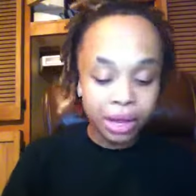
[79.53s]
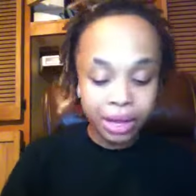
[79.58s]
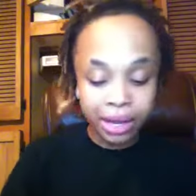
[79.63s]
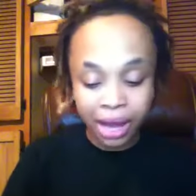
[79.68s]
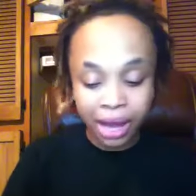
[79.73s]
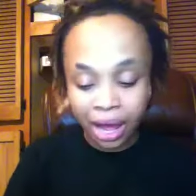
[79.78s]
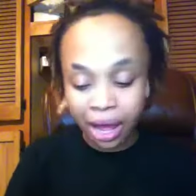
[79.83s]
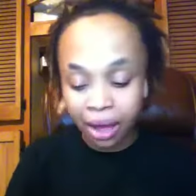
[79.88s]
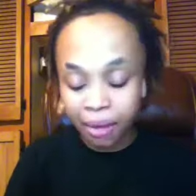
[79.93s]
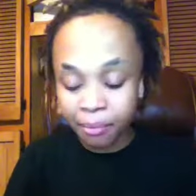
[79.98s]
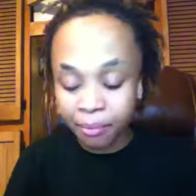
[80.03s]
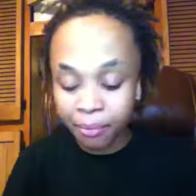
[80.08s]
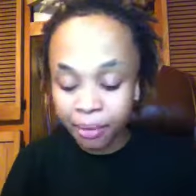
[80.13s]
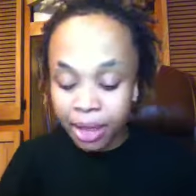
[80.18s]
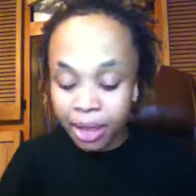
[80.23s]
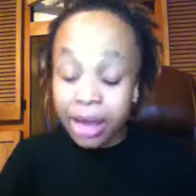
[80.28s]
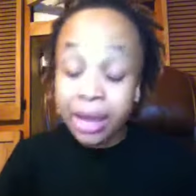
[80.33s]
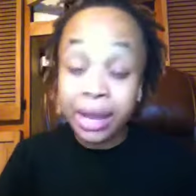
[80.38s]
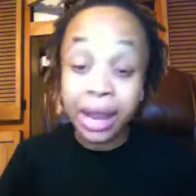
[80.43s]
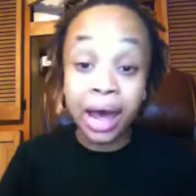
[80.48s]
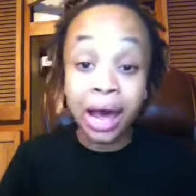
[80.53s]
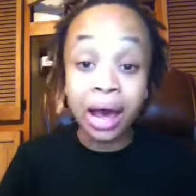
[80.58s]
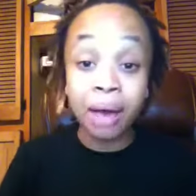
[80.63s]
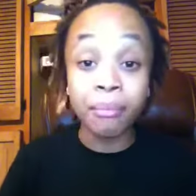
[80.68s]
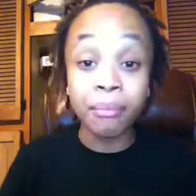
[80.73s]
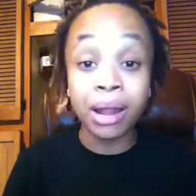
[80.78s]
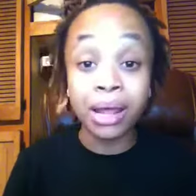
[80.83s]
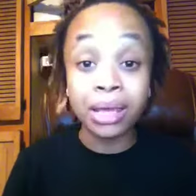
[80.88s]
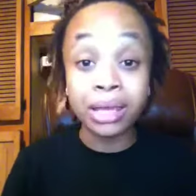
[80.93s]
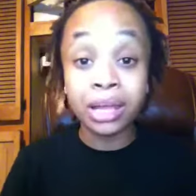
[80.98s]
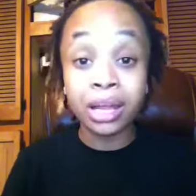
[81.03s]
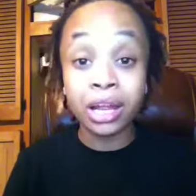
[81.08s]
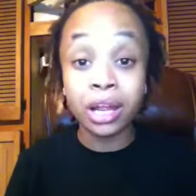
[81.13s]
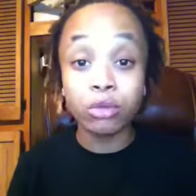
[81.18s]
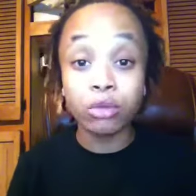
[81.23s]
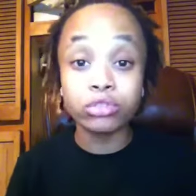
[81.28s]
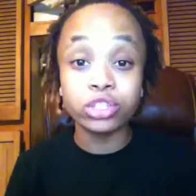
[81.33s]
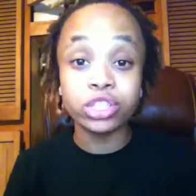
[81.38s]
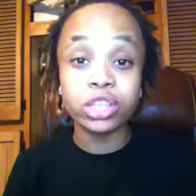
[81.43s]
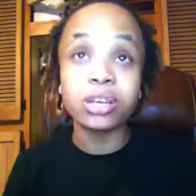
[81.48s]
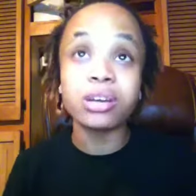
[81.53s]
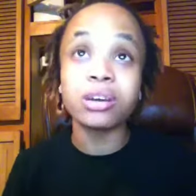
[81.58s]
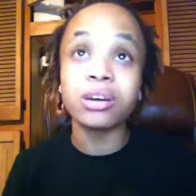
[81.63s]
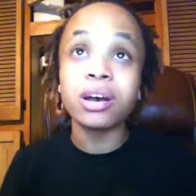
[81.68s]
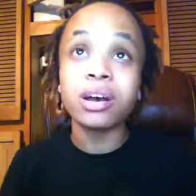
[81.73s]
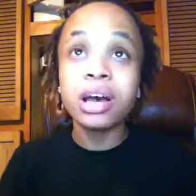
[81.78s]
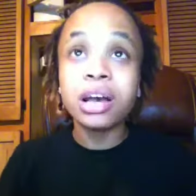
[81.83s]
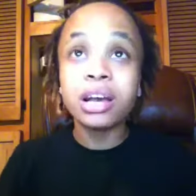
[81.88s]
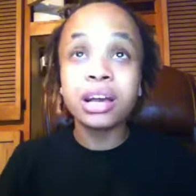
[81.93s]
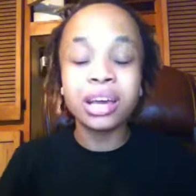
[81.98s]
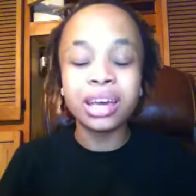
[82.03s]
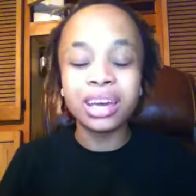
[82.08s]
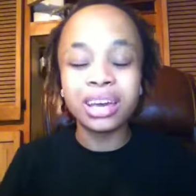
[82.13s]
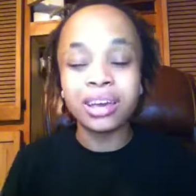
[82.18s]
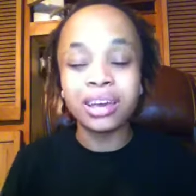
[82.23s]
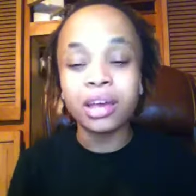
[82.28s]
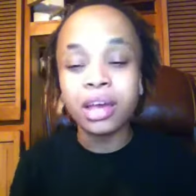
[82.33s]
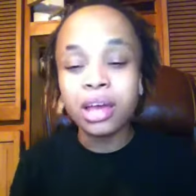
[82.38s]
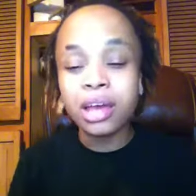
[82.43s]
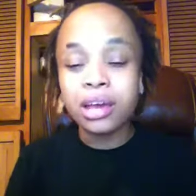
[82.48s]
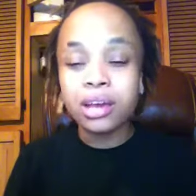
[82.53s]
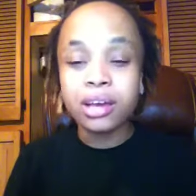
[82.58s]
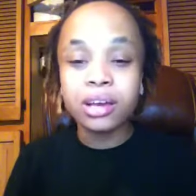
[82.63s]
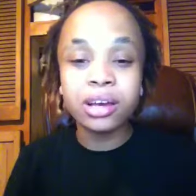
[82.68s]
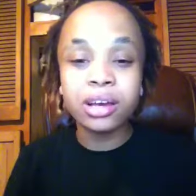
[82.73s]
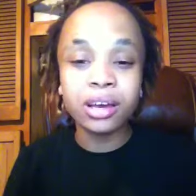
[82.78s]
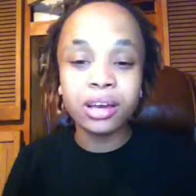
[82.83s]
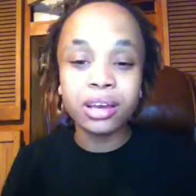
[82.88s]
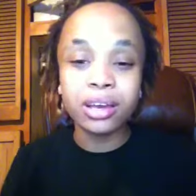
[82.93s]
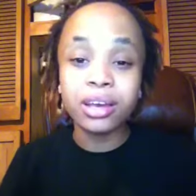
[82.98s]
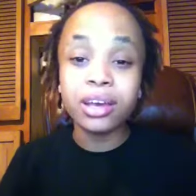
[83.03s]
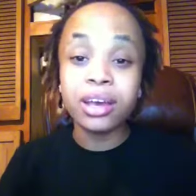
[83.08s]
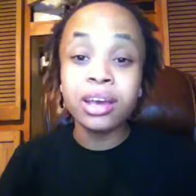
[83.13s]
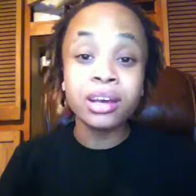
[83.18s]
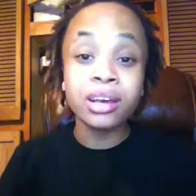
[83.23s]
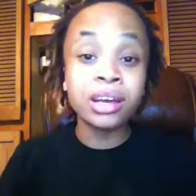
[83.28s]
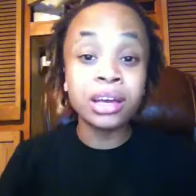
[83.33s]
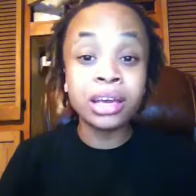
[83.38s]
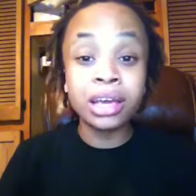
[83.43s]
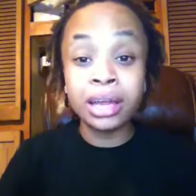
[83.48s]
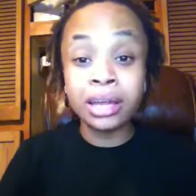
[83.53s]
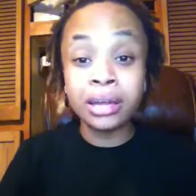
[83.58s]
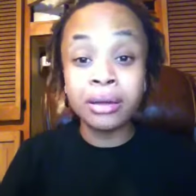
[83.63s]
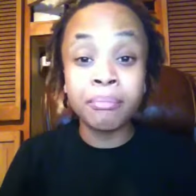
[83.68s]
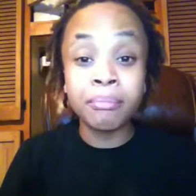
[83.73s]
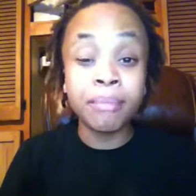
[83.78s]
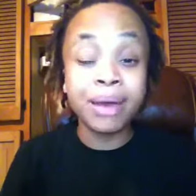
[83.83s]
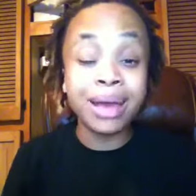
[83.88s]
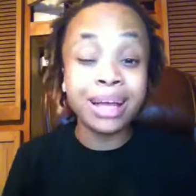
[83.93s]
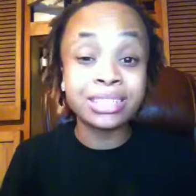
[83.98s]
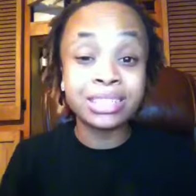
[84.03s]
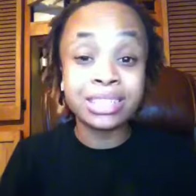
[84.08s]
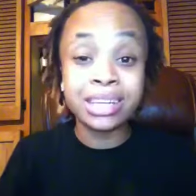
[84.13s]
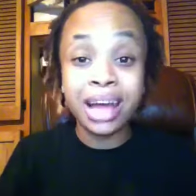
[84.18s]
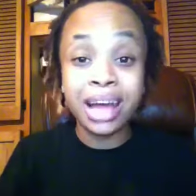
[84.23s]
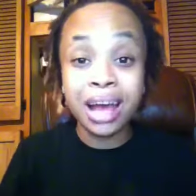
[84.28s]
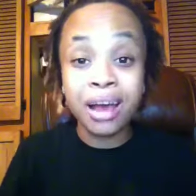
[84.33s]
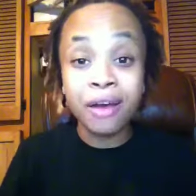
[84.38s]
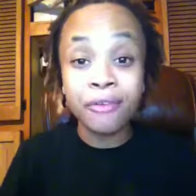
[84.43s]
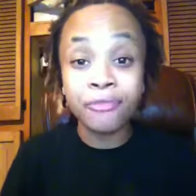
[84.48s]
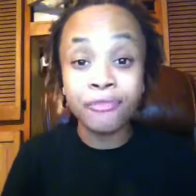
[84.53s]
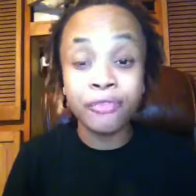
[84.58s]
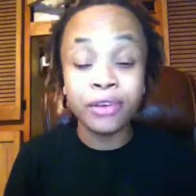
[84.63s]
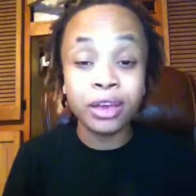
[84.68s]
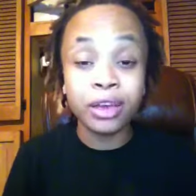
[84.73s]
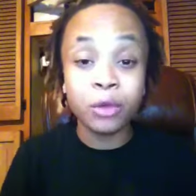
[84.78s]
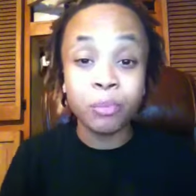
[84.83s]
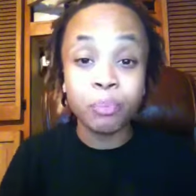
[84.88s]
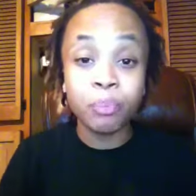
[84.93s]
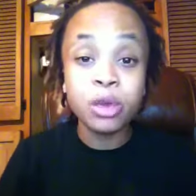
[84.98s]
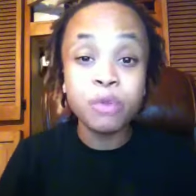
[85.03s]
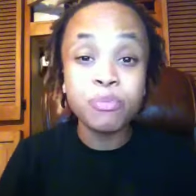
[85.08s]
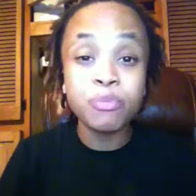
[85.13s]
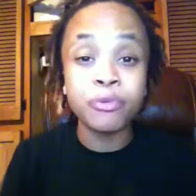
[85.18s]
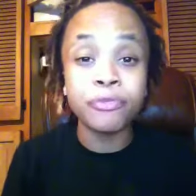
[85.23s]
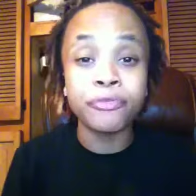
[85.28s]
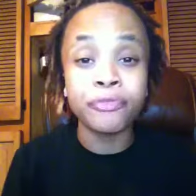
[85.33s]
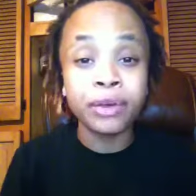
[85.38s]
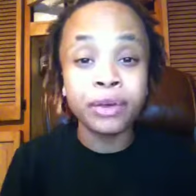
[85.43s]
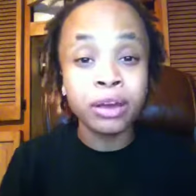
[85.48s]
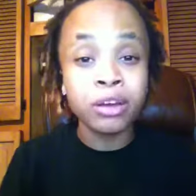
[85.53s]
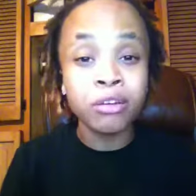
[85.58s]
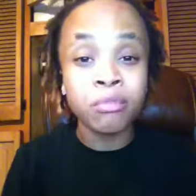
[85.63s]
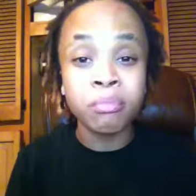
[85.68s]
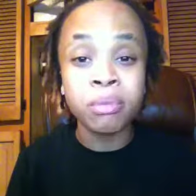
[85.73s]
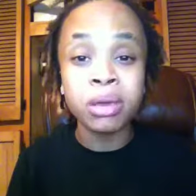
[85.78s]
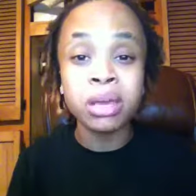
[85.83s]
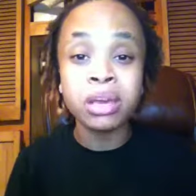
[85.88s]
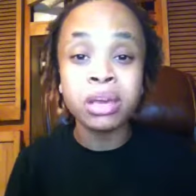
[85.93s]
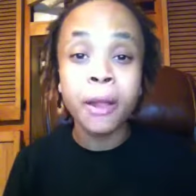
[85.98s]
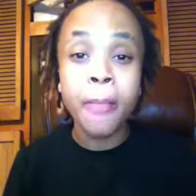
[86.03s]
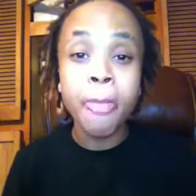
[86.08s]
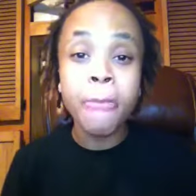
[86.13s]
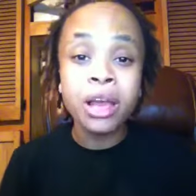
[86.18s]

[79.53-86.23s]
now I'm, now I'm laying low chill. Couldn't, couldn't, couldn't imagine how I feel. People feel me.